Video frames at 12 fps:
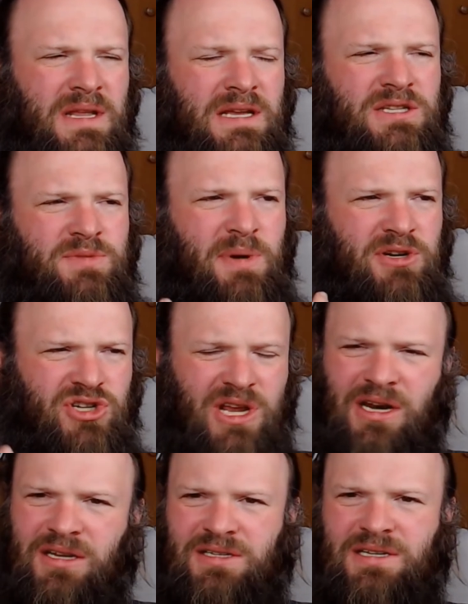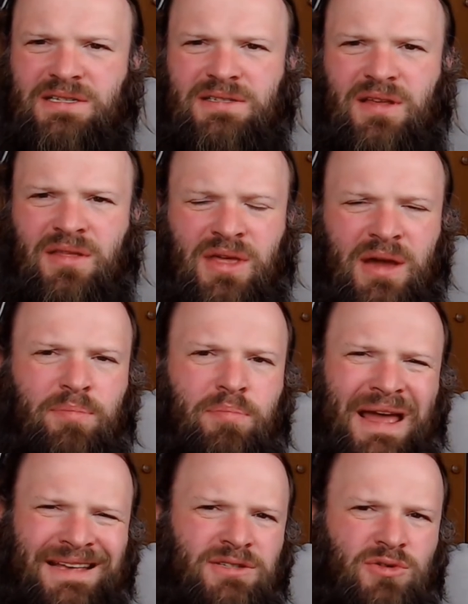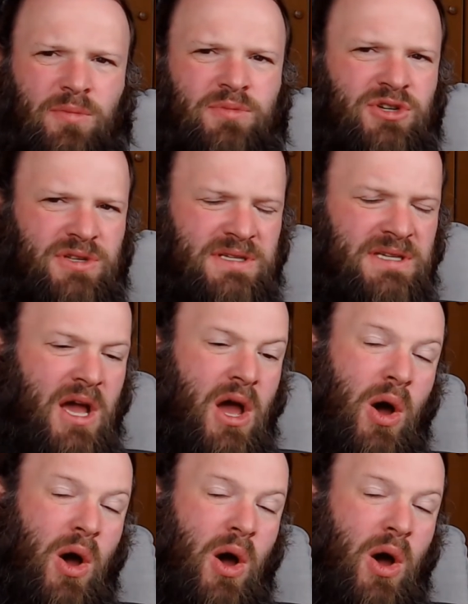specialities, their best options.